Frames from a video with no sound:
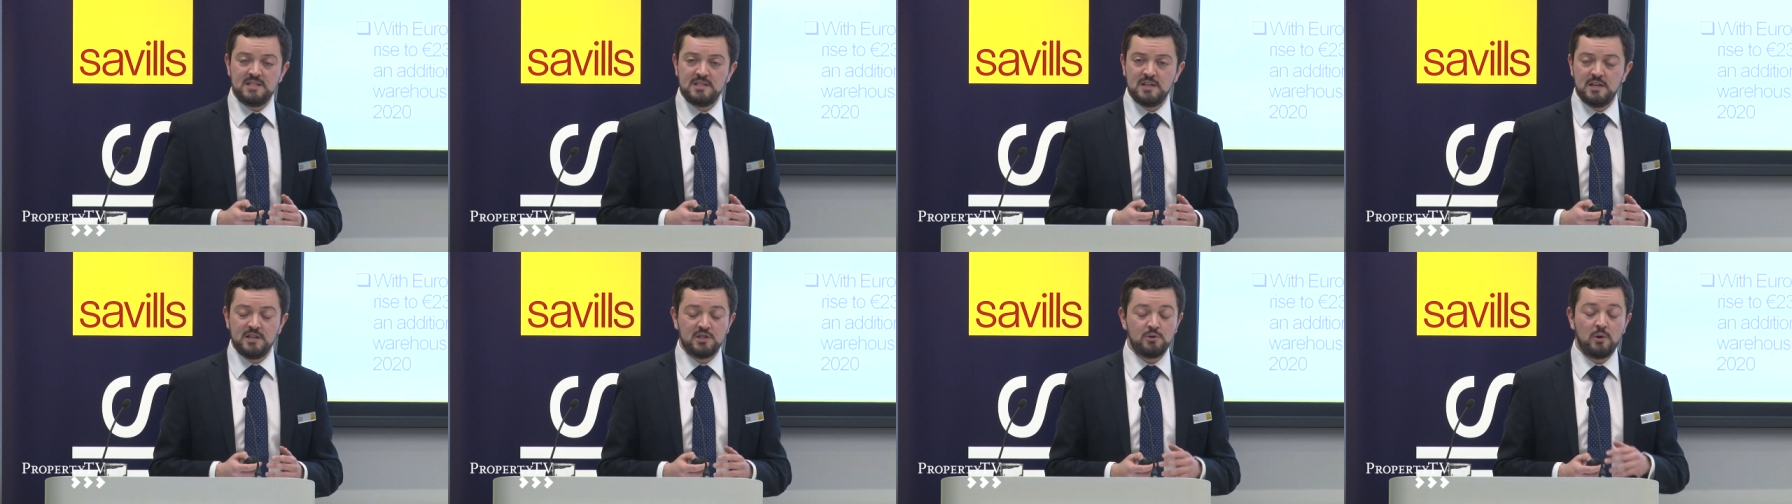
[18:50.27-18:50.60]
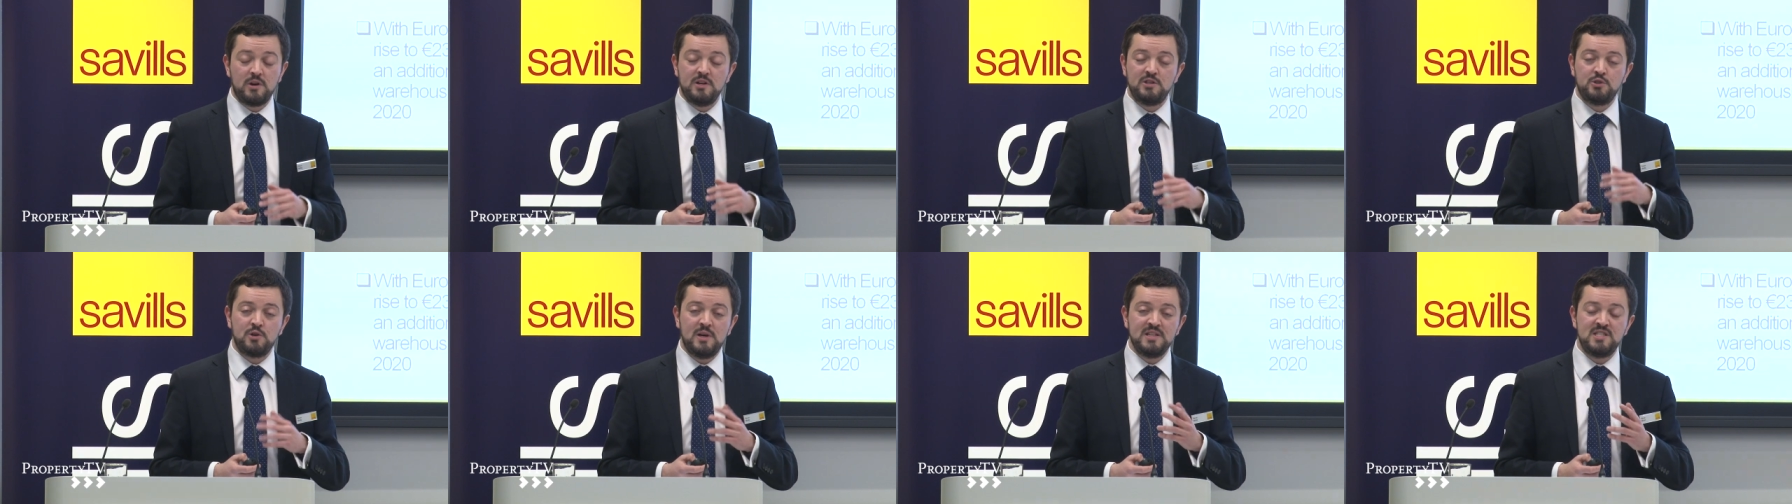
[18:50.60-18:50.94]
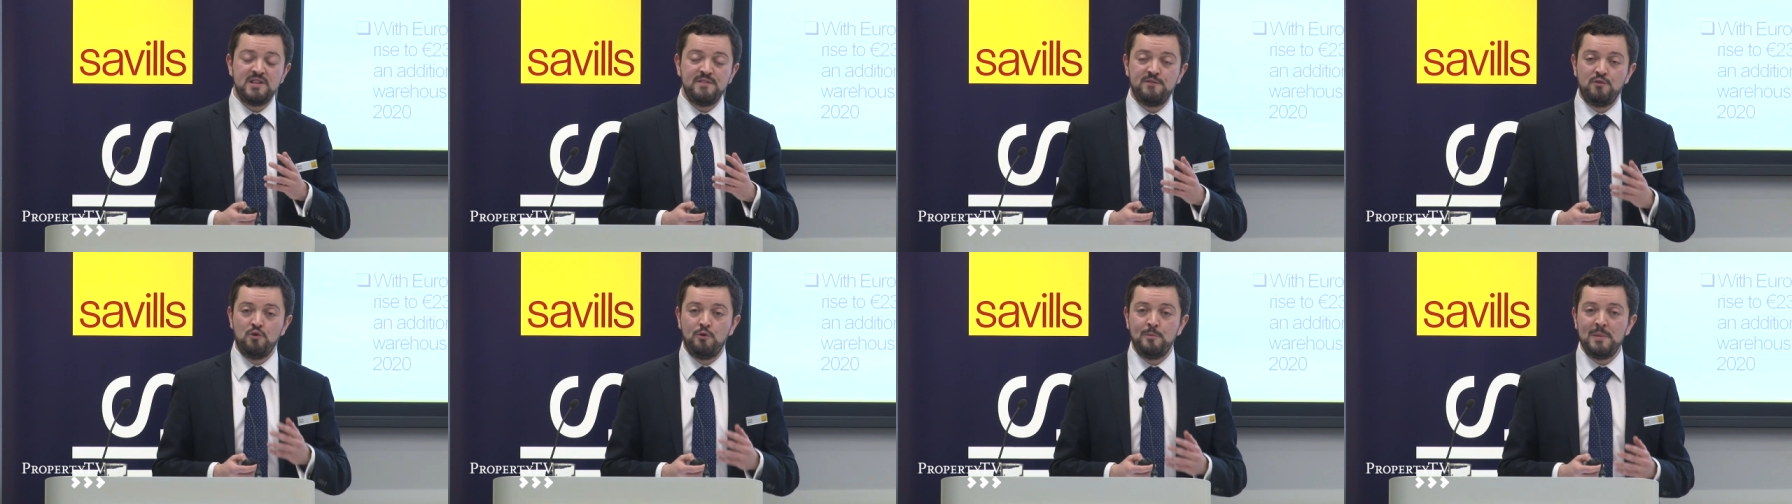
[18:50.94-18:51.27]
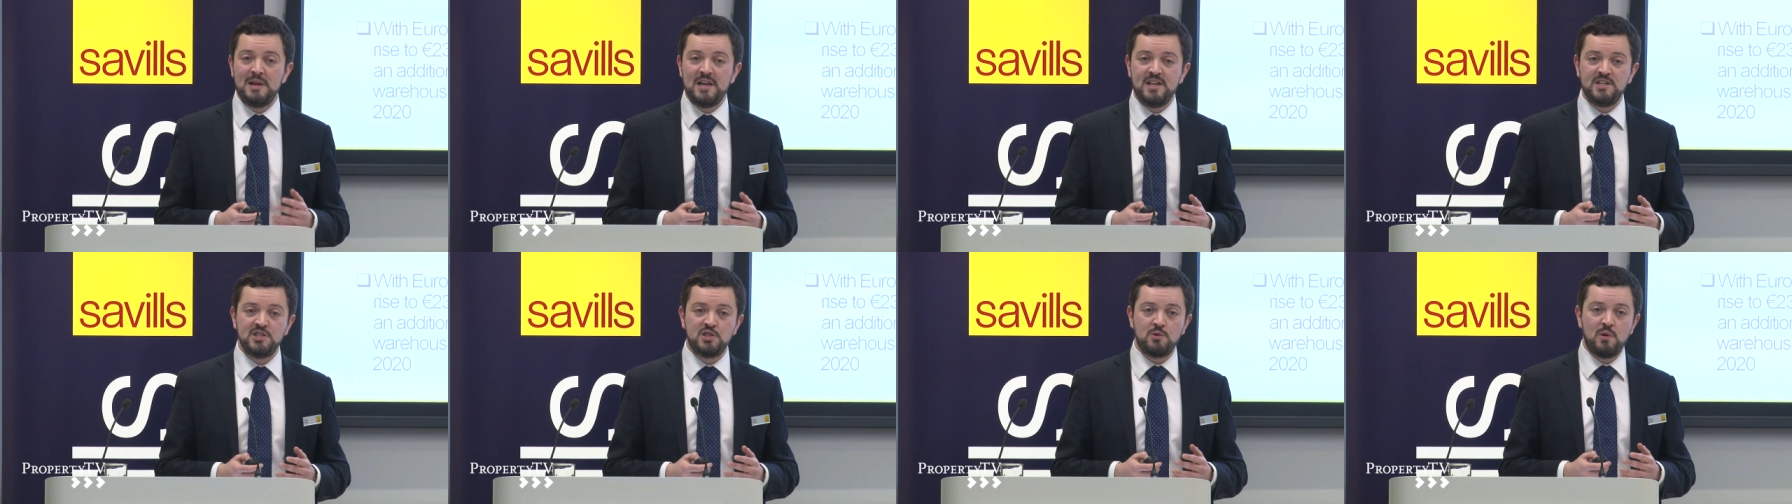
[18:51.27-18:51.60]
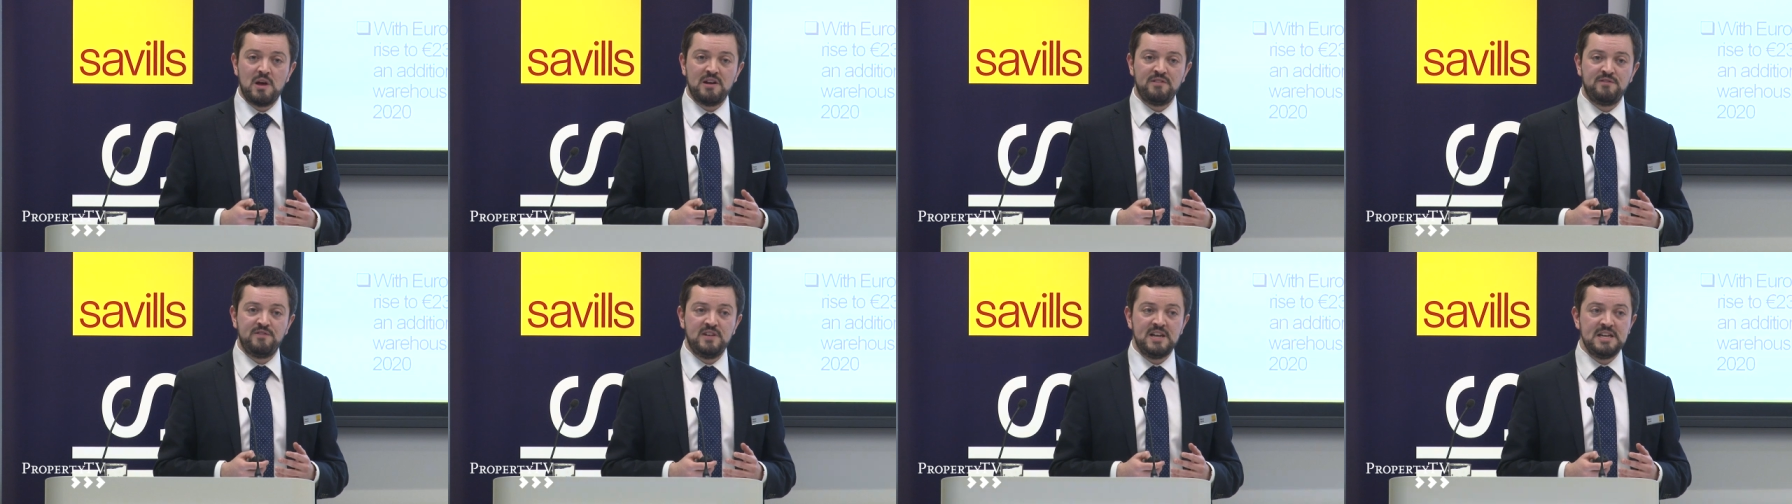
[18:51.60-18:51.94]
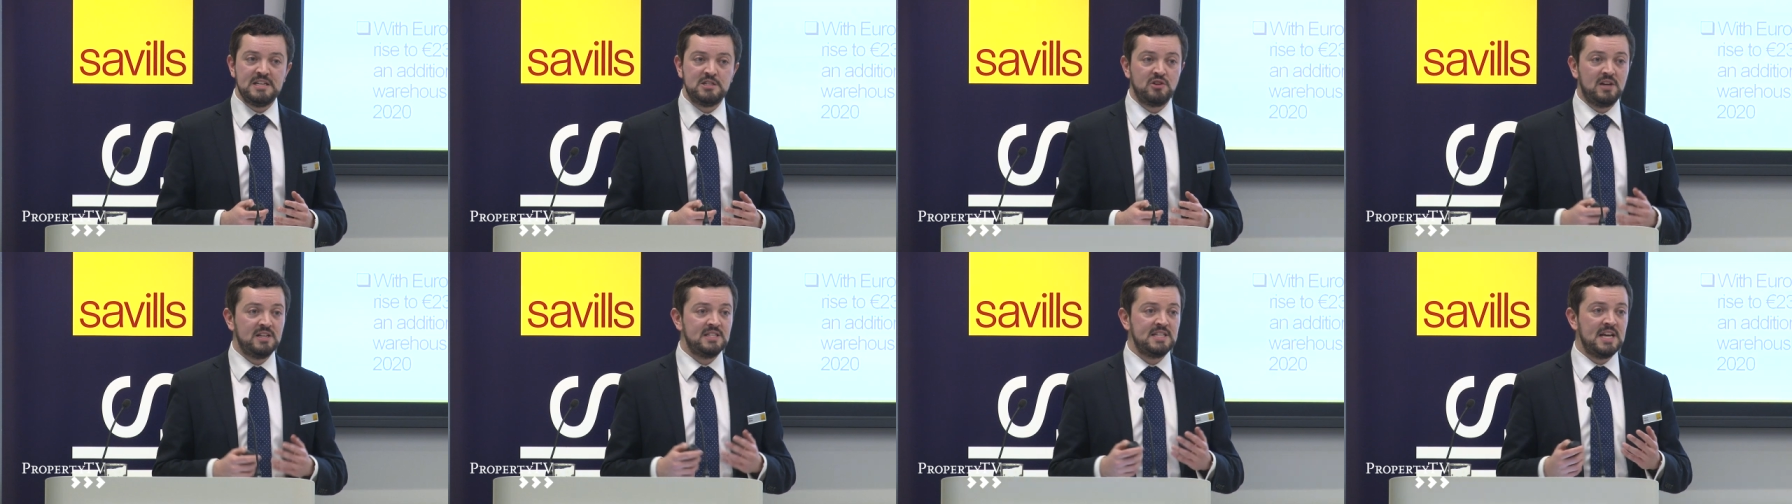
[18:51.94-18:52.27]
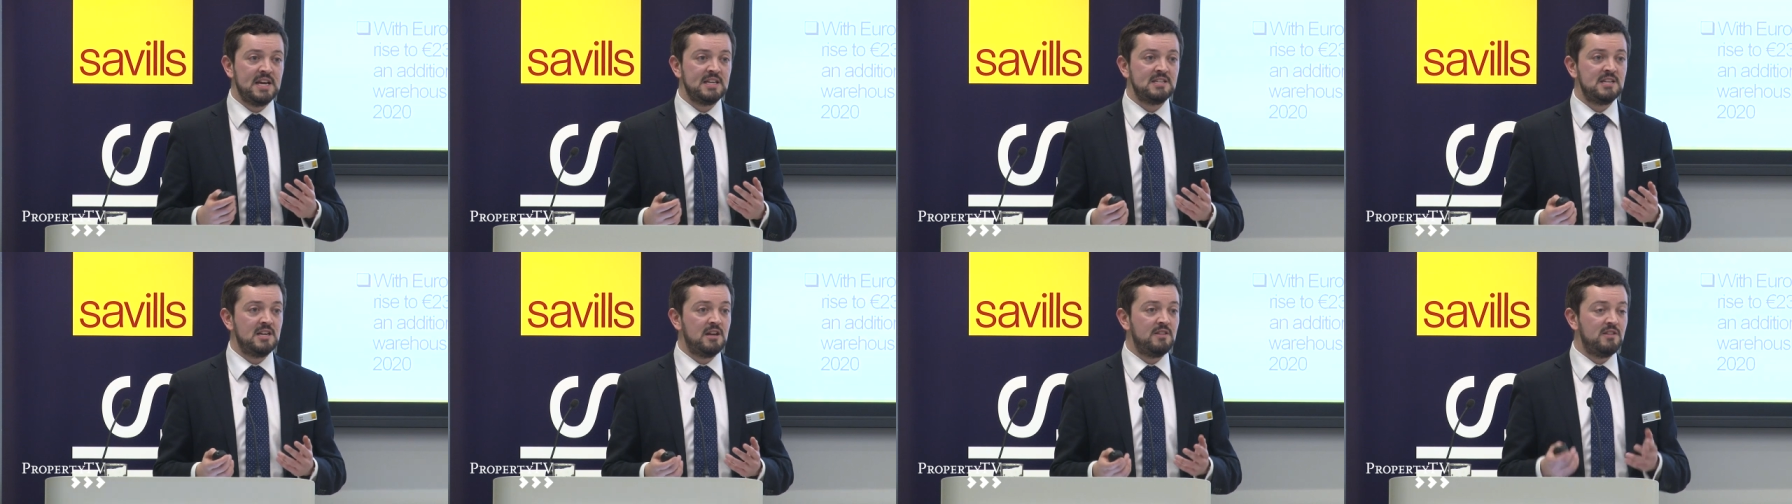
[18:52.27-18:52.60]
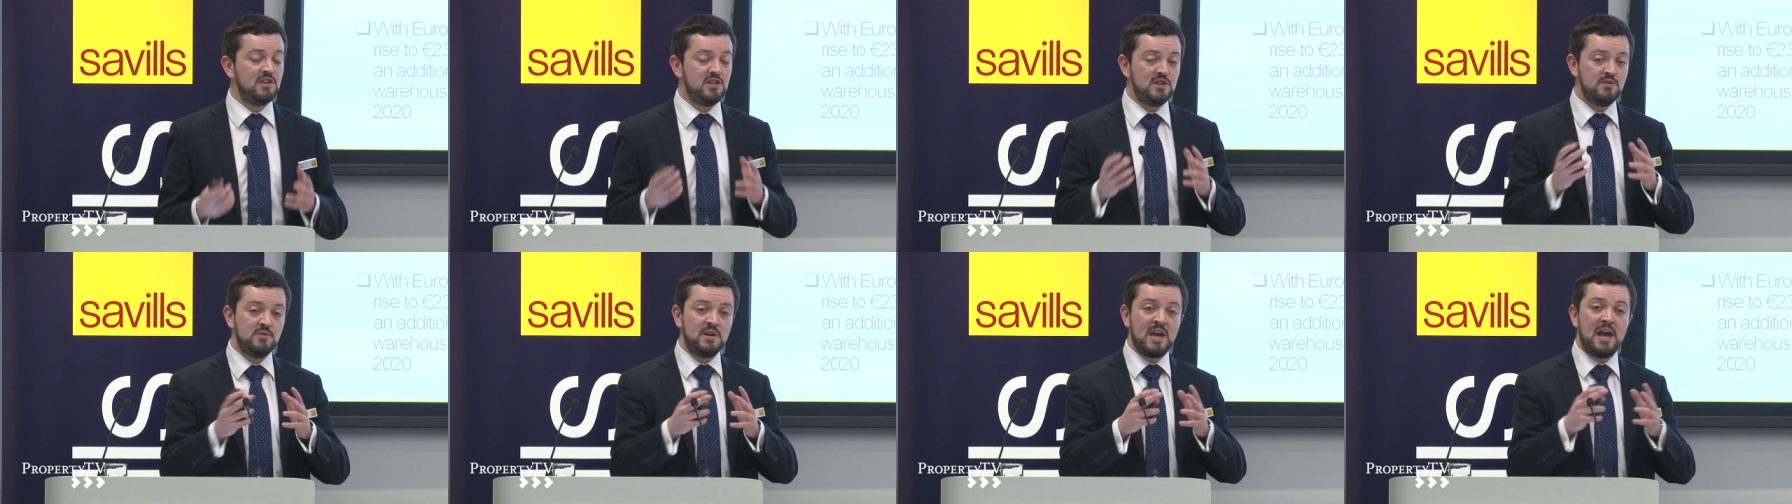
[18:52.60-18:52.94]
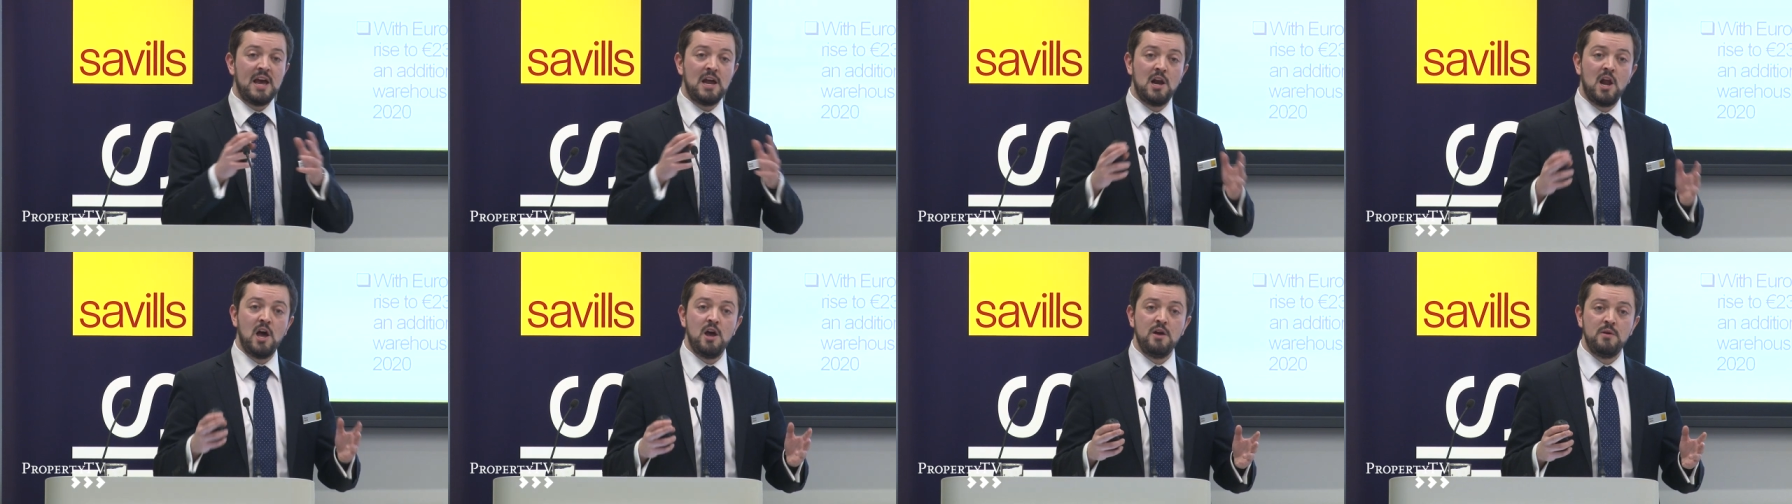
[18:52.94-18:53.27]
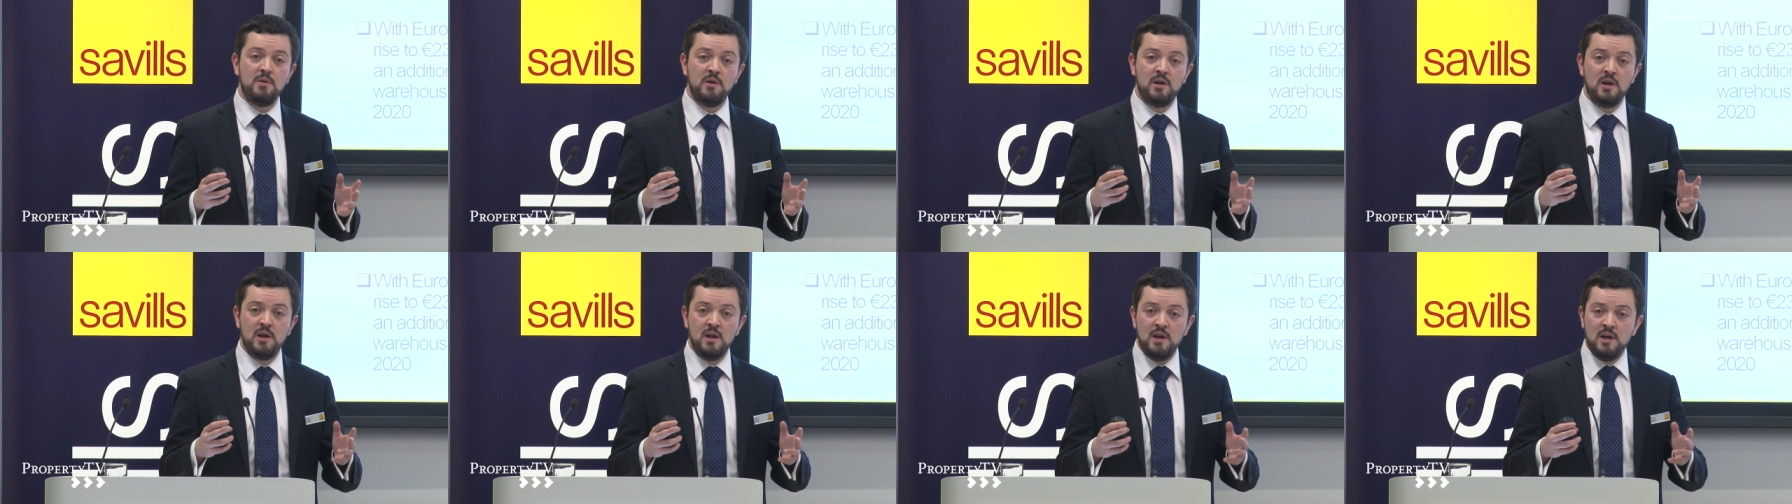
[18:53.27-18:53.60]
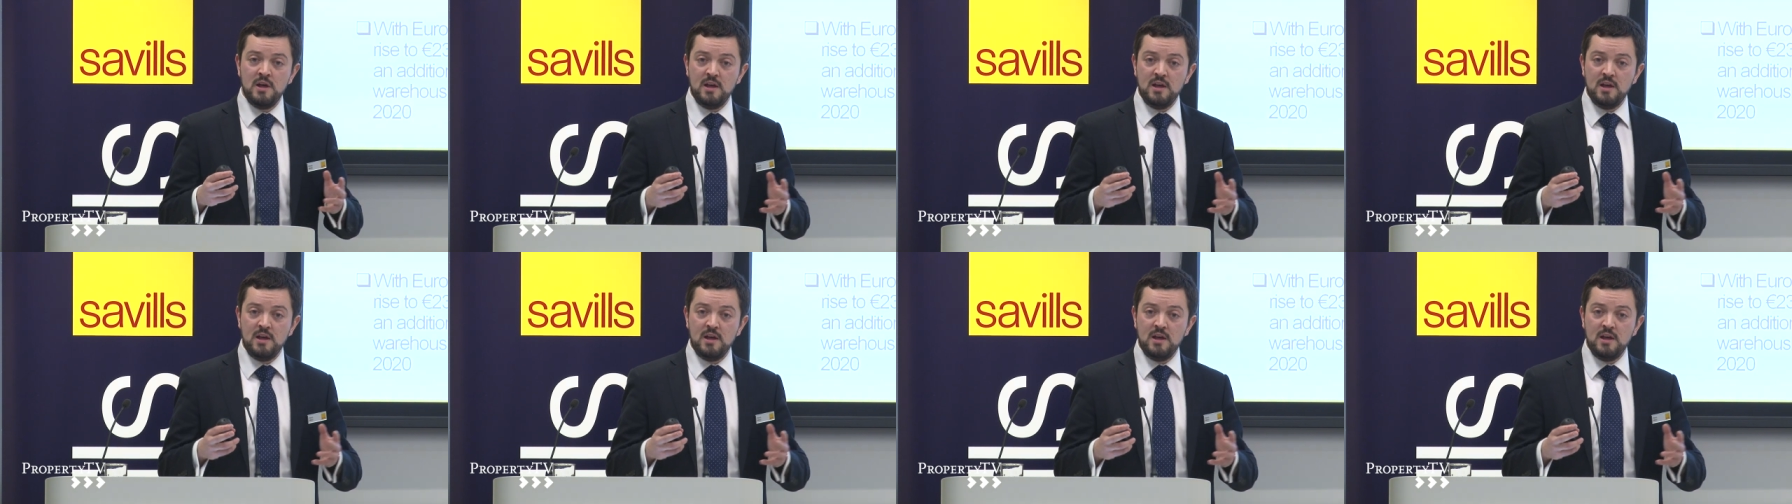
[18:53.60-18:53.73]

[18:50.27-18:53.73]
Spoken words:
transacted in the UK alone